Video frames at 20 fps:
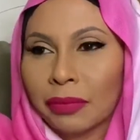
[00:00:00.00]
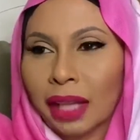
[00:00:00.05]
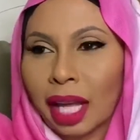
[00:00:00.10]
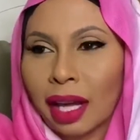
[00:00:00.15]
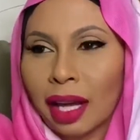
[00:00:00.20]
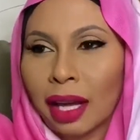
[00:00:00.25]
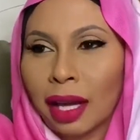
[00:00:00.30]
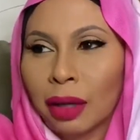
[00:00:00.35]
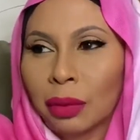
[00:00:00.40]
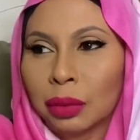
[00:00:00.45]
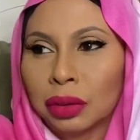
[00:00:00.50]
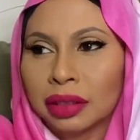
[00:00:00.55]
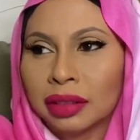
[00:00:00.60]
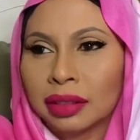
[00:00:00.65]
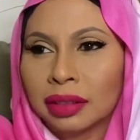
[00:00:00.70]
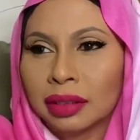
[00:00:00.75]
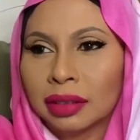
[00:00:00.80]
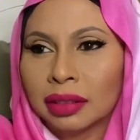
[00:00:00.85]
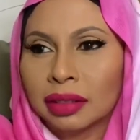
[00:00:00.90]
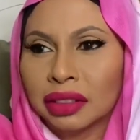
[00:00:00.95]
I
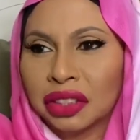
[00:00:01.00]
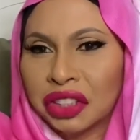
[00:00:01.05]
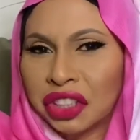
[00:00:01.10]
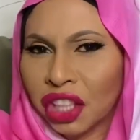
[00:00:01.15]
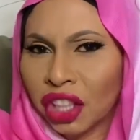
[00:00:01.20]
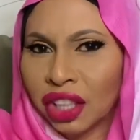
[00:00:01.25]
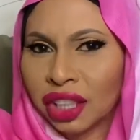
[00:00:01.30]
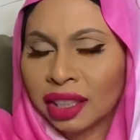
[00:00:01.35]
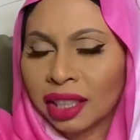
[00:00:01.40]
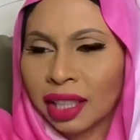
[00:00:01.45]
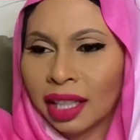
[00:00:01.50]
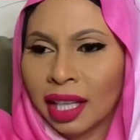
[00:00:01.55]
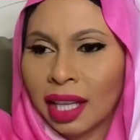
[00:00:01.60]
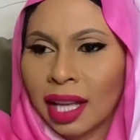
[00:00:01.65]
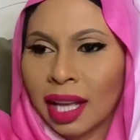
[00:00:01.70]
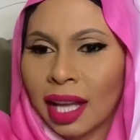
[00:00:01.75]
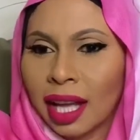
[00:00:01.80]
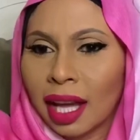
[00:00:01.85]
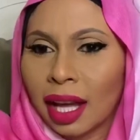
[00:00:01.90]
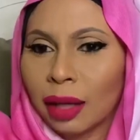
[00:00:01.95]
was young.
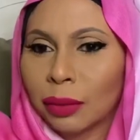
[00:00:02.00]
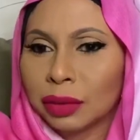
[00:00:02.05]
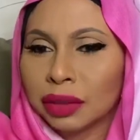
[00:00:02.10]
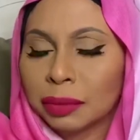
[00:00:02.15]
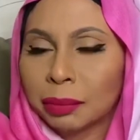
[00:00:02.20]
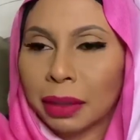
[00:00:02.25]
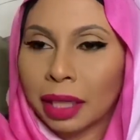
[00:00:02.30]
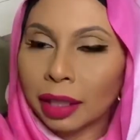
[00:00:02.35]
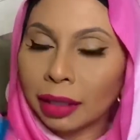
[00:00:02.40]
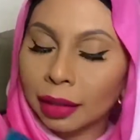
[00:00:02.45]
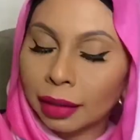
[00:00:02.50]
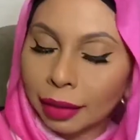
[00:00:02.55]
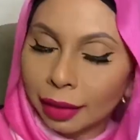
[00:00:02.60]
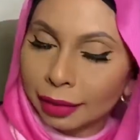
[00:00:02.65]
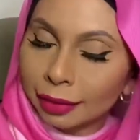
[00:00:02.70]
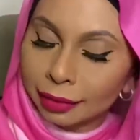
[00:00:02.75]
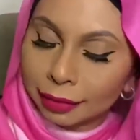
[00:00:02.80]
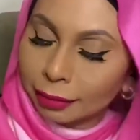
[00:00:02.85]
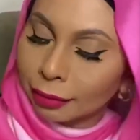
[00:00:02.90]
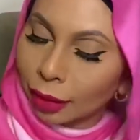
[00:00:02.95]
I was back
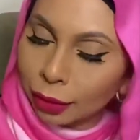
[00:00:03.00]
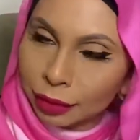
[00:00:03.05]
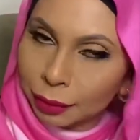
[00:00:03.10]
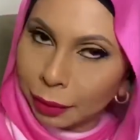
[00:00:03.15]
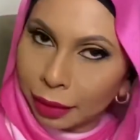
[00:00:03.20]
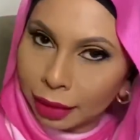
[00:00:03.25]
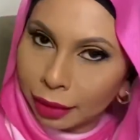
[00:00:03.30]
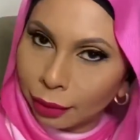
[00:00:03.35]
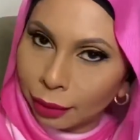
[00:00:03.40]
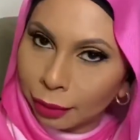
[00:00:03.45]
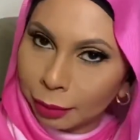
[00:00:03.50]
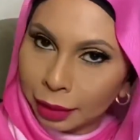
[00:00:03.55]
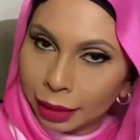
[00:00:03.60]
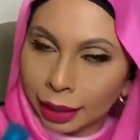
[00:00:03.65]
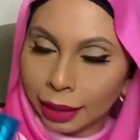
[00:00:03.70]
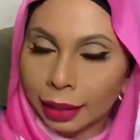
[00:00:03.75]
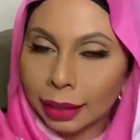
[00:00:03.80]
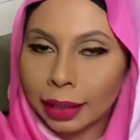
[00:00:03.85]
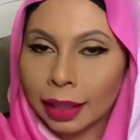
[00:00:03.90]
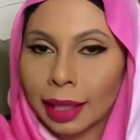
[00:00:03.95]
home
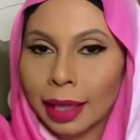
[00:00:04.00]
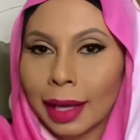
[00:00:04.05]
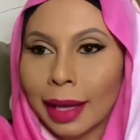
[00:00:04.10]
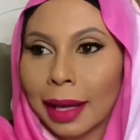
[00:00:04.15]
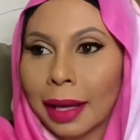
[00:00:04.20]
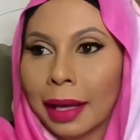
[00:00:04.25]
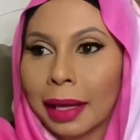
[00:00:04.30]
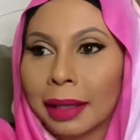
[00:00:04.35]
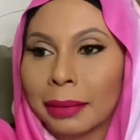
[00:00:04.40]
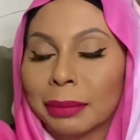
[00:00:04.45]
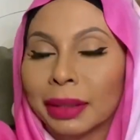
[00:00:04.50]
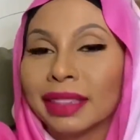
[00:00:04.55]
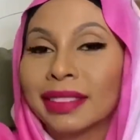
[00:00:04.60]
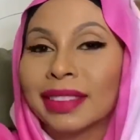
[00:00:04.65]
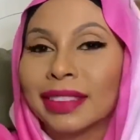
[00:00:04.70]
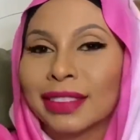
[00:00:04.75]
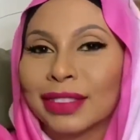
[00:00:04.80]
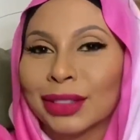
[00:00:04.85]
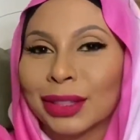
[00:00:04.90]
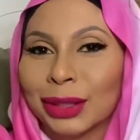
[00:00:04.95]
again, and my
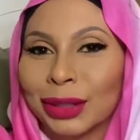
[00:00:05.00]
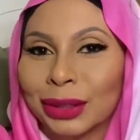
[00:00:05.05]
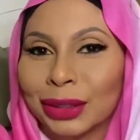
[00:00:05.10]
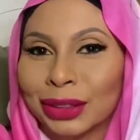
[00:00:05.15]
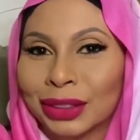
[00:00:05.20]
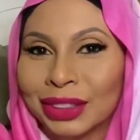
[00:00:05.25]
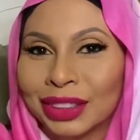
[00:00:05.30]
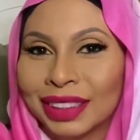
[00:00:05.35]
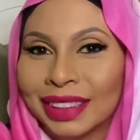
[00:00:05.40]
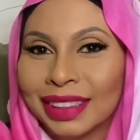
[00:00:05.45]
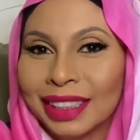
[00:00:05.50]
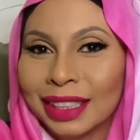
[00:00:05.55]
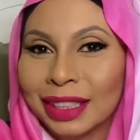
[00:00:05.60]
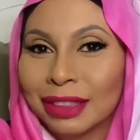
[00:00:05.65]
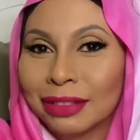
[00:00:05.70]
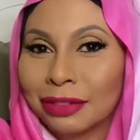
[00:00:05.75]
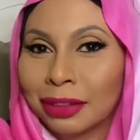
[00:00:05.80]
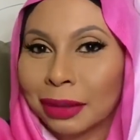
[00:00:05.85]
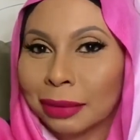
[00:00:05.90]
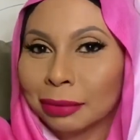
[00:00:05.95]
sister-in-law
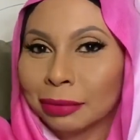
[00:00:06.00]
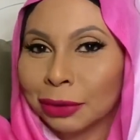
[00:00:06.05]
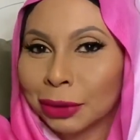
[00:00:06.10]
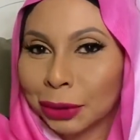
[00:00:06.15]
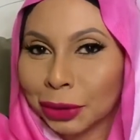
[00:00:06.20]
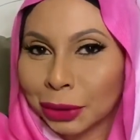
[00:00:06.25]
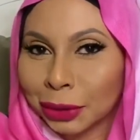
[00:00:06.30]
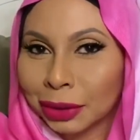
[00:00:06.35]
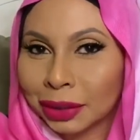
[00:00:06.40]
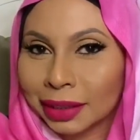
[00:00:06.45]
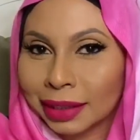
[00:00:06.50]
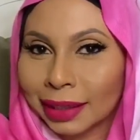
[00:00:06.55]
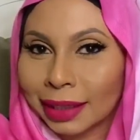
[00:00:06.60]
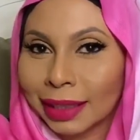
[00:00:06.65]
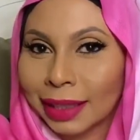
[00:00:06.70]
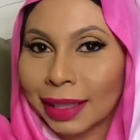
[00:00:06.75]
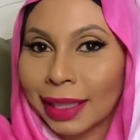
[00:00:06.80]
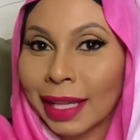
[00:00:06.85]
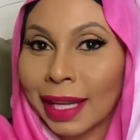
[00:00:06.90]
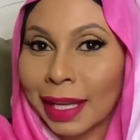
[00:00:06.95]
from New York
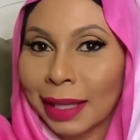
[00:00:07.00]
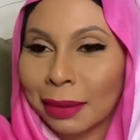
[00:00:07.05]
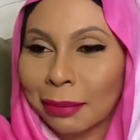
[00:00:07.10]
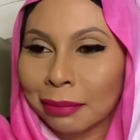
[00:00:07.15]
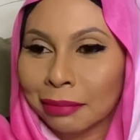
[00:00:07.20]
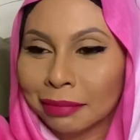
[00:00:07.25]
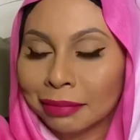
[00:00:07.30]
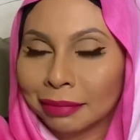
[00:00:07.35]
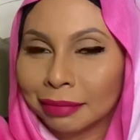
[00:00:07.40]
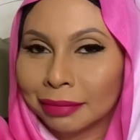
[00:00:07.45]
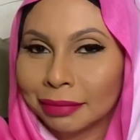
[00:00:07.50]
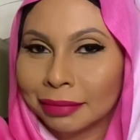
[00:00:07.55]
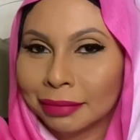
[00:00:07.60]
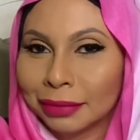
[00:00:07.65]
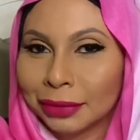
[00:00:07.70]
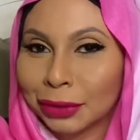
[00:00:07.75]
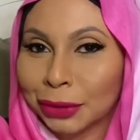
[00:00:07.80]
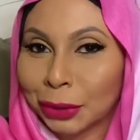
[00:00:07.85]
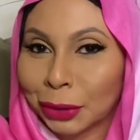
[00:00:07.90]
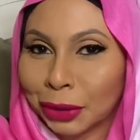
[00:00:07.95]
came,
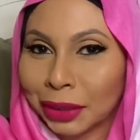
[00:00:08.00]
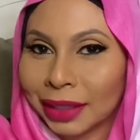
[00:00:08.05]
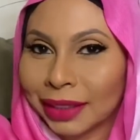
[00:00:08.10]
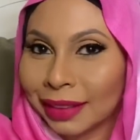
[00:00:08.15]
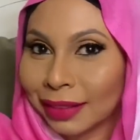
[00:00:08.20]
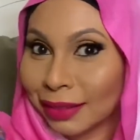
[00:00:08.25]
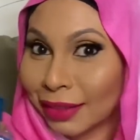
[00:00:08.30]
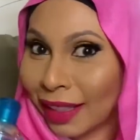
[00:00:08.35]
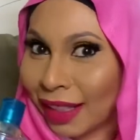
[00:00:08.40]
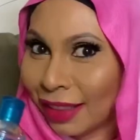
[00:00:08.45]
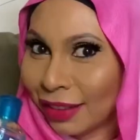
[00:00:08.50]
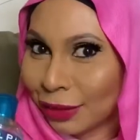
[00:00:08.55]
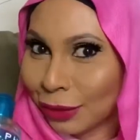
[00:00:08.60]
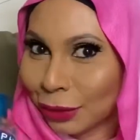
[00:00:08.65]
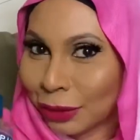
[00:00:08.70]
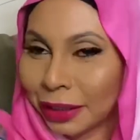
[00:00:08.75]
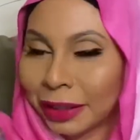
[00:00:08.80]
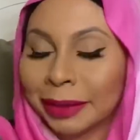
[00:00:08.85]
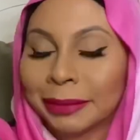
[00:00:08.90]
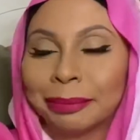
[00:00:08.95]
Zori. Hi
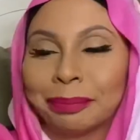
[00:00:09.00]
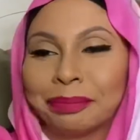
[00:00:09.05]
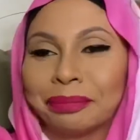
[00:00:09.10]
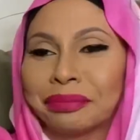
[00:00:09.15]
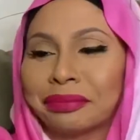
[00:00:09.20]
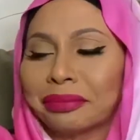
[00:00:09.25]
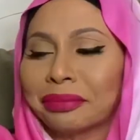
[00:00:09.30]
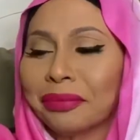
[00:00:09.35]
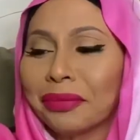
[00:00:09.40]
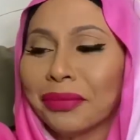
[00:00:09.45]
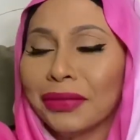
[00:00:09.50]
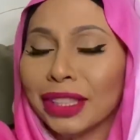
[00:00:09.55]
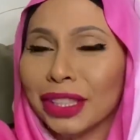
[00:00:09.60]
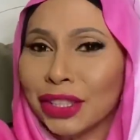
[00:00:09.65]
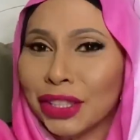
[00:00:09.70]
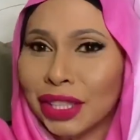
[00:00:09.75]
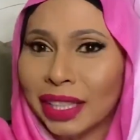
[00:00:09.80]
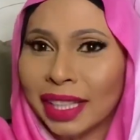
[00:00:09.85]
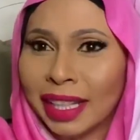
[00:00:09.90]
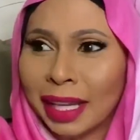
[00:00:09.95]
Zori.
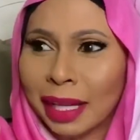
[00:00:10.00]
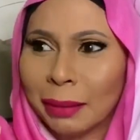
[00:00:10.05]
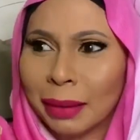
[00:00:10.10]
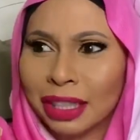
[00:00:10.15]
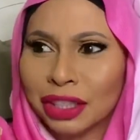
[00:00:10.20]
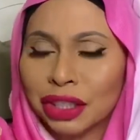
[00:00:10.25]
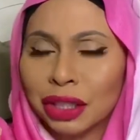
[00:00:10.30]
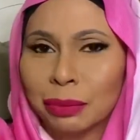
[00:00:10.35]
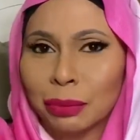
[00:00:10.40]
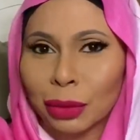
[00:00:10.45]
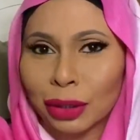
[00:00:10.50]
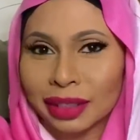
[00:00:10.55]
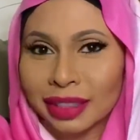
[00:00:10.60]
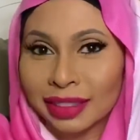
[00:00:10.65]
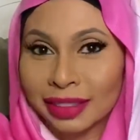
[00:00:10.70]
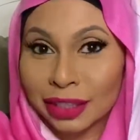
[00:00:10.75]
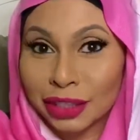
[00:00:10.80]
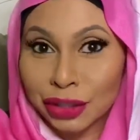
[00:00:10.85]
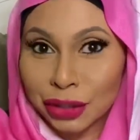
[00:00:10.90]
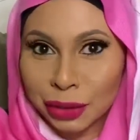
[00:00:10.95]
She came and she bought this
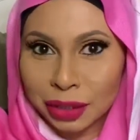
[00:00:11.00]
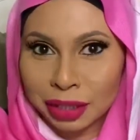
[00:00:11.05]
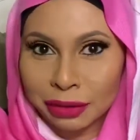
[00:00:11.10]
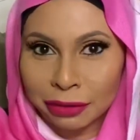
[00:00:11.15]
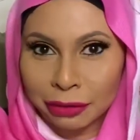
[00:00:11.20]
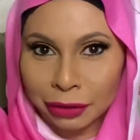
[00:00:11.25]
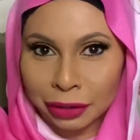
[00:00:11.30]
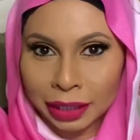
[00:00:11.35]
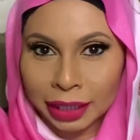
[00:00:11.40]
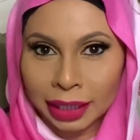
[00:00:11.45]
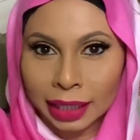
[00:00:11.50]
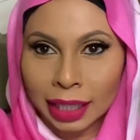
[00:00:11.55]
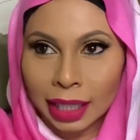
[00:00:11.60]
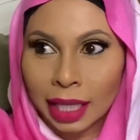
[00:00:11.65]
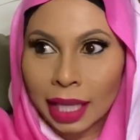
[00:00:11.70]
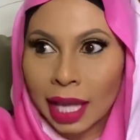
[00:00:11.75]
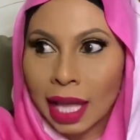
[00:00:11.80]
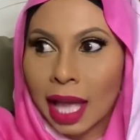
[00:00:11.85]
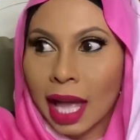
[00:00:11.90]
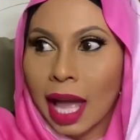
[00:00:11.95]
in duty free,
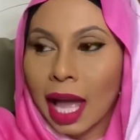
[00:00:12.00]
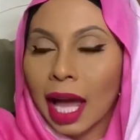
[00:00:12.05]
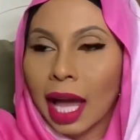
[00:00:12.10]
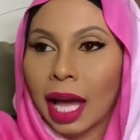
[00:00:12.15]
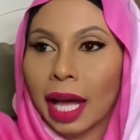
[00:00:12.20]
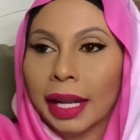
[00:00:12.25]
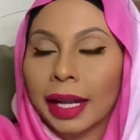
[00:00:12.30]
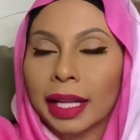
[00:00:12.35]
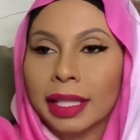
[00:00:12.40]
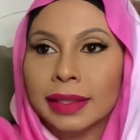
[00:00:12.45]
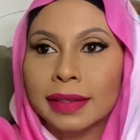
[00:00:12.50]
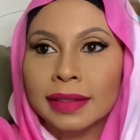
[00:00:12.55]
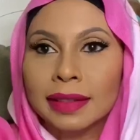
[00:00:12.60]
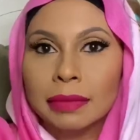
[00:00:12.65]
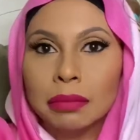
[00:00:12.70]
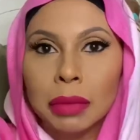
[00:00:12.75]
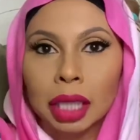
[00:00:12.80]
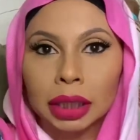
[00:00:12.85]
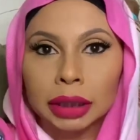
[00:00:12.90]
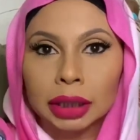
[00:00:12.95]
and I
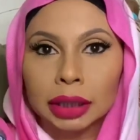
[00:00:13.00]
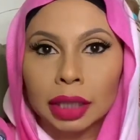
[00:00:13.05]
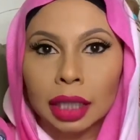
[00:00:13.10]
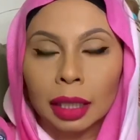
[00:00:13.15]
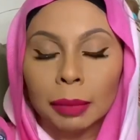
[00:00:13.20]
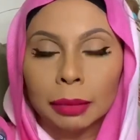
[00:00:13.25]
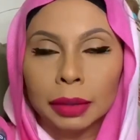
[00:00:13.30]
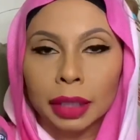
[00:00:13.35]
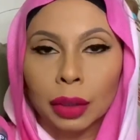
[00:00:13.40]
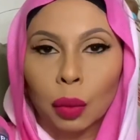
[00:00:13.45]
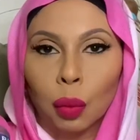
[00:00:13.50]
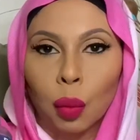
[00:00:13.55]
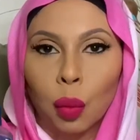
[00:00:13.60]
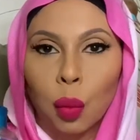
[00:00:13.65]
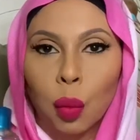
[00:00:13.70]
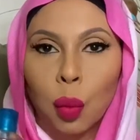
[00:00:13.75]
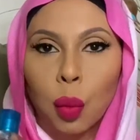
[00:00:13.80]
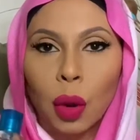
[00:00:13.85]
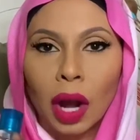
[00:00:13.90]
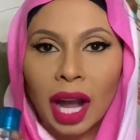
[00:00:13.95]
smelled it and I'm like,
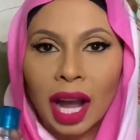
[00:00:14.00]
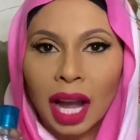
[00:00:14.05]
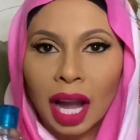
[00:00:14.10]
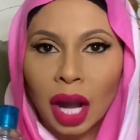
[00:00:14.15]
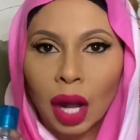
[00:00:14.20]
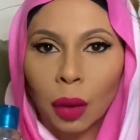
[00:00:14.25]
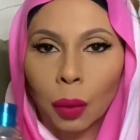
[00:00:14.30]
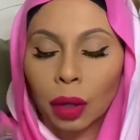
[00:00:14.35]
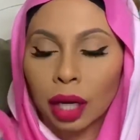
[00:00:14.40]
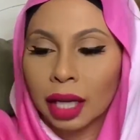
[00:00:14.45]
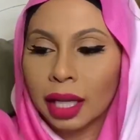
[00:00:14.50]
wow,